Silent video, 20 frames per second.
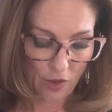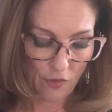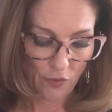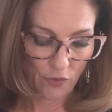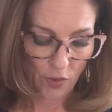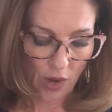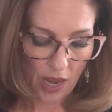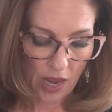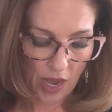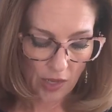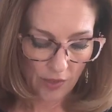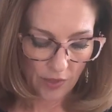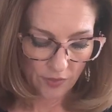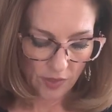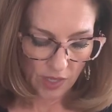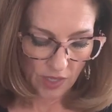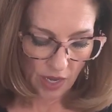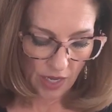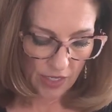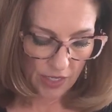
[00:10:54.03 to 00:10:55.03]
For out of
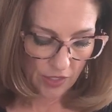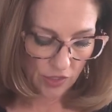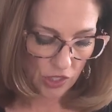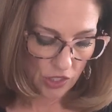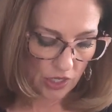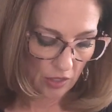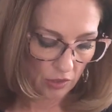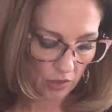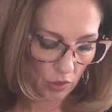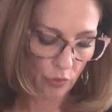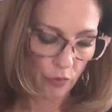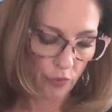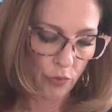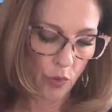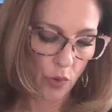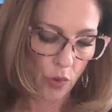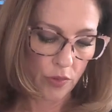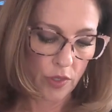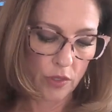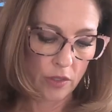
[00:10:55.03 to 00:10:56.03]
Zion shall go
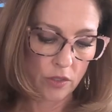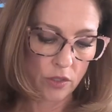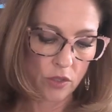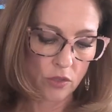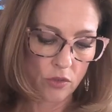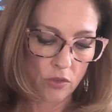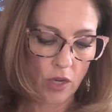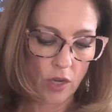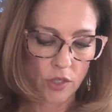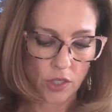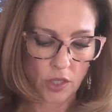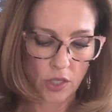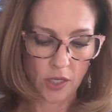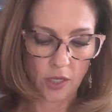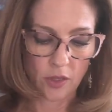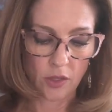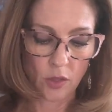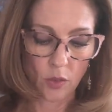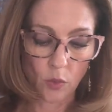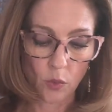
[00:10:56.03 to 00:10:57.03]
forth instruction
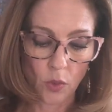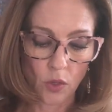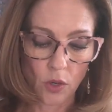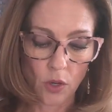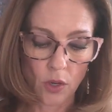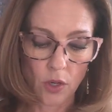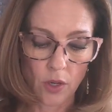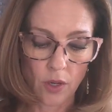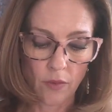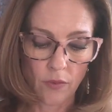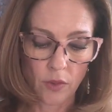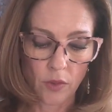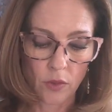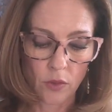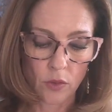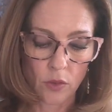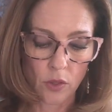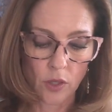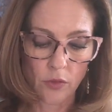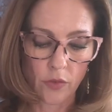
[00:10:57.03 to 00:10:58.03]
and the word of the
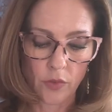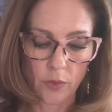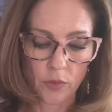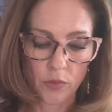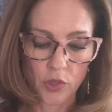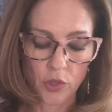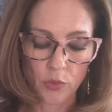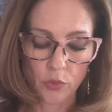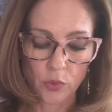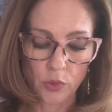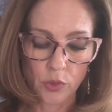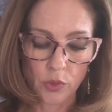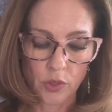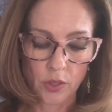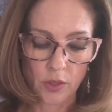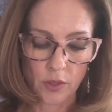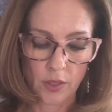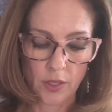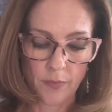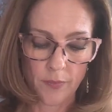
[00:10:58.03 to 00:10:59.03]
Lord from
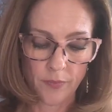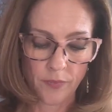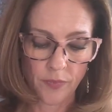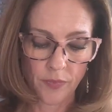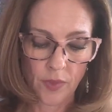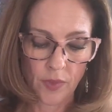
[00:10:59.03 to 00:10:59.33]
Jerusalem.